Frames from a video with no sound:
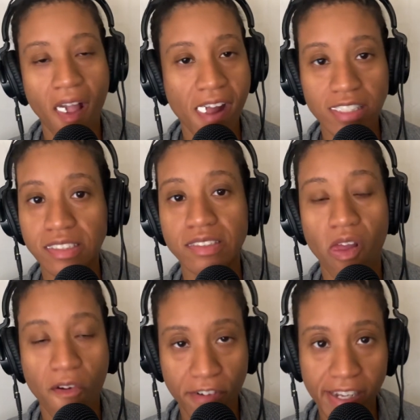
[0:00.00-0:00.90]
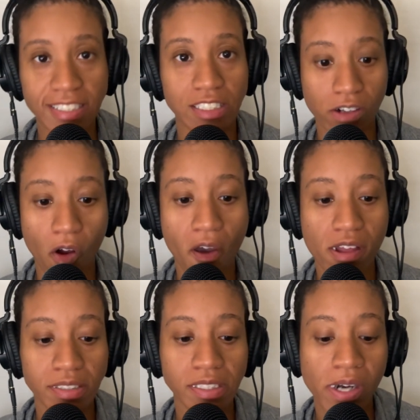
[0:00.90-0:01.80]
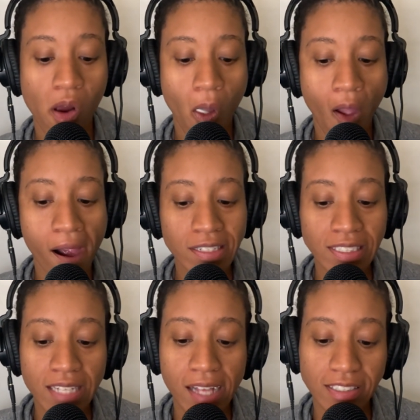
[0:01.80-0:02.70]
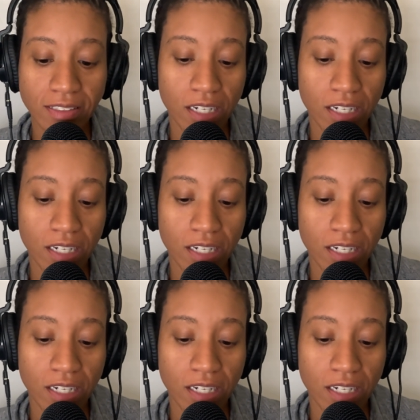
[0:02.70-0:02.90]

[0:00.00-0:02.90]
At freaking all. So